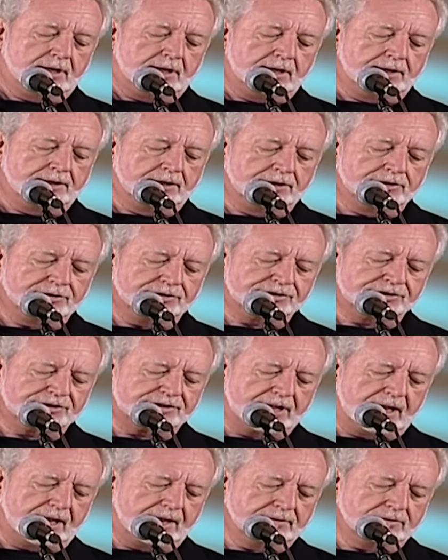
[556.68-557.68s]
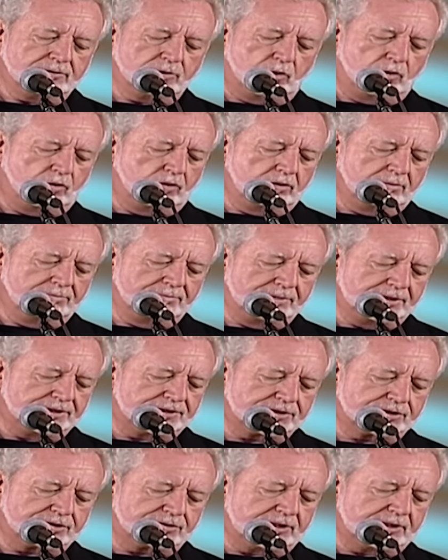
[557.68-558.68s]
and understand all
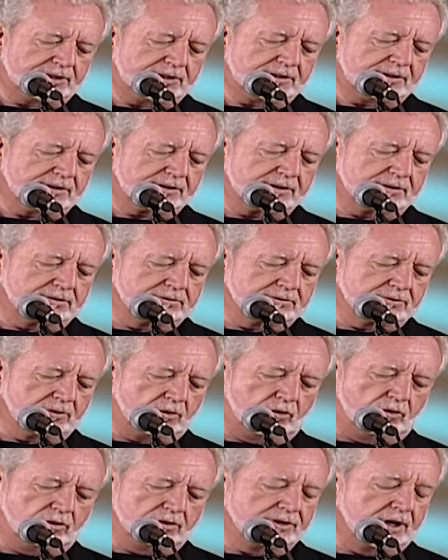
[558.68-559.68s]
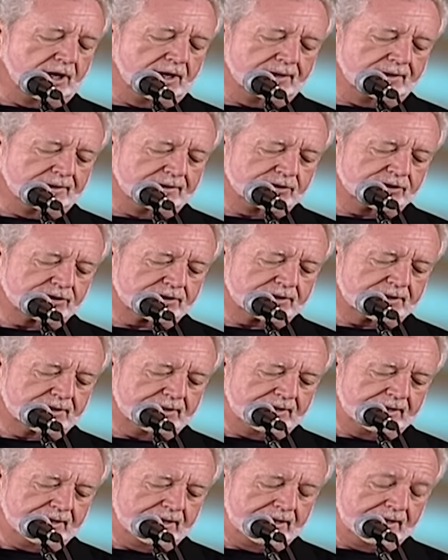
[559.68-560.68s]
mysteries and all knowledge,
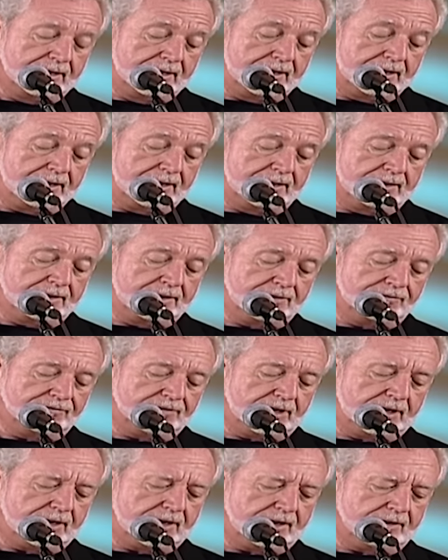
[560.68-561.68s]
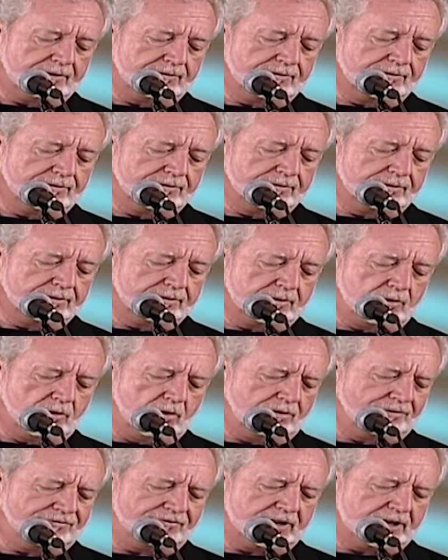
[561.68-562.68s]
and if I have
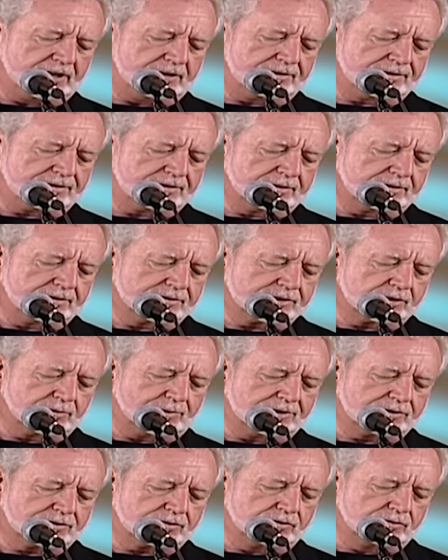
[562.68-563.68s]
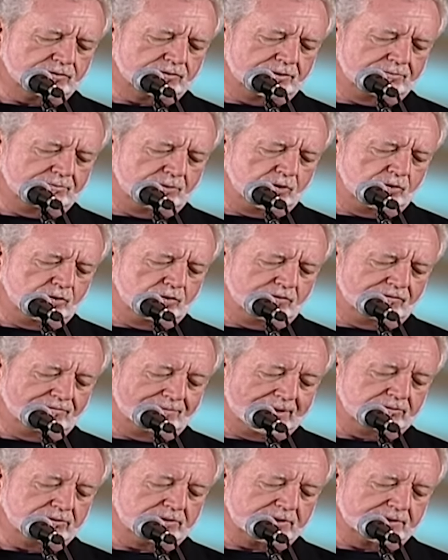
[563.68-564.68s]
all faith so as to remove
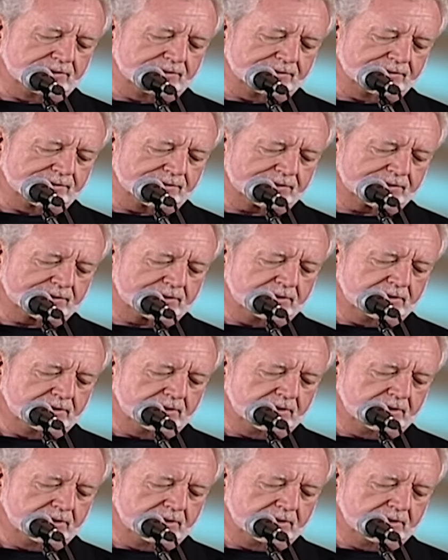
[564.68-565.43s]
mountains,